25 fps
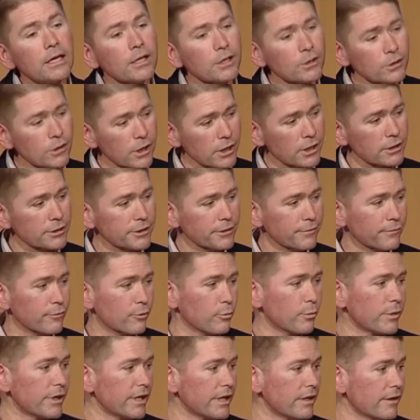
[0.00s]
Luckily
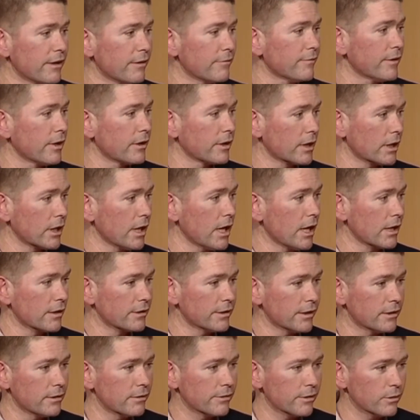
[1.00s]
for me, they found a
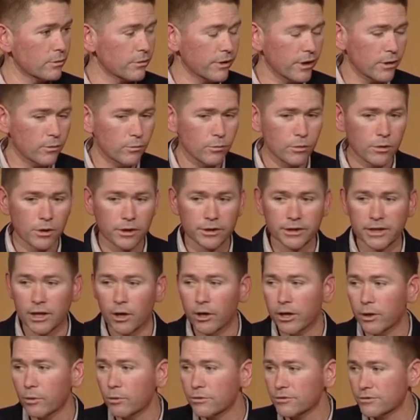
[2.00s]
cocktail that worked.
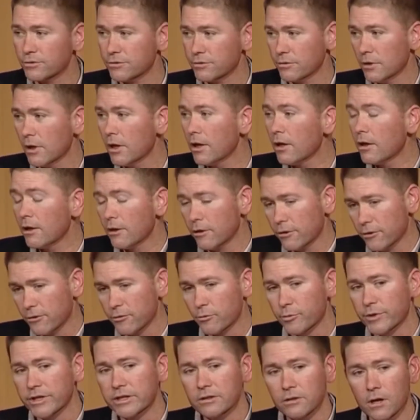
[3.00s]
Now, it was
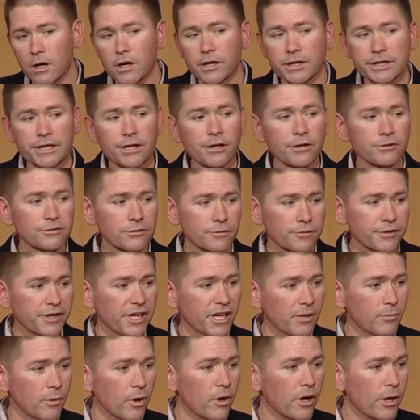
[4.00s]
3 long years of
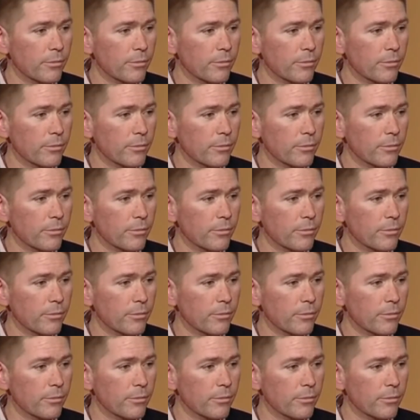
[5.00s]
chemo.